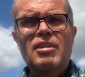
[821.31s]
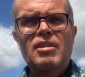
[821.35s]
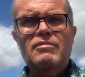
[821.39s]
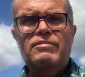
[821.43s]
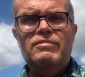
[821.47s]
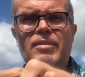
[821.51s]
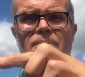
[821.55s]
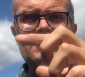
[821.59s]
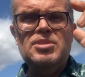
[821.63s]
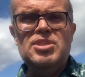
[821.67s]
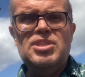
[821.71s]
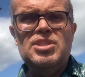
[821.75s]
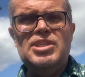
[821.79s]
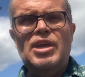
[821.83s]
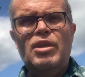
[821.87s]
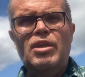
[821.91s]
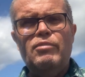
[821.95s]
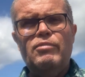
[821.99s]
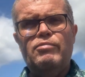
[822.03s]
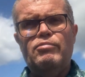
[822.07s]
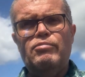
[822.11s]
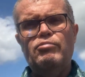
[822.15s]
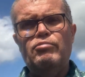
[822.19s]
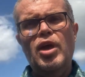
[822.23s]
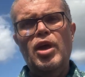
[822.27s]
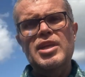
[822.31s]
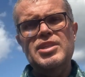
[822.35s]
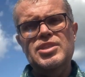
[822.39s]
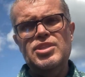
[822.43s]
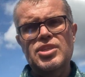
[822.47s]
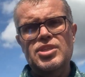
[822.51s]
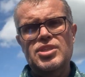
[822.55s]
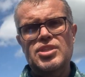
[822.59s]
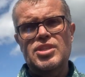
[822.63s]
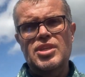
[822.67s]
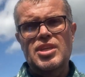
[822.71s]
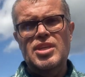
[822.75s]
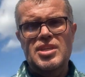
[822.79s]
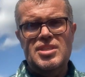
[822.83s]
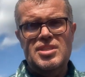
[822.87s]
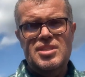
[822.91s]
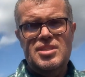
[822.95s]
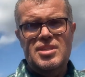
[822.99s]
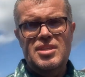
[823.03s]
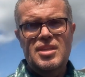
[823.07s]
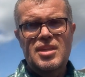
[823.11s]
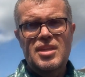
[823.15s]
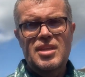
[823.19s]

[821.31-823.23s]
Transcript: from self righteousness,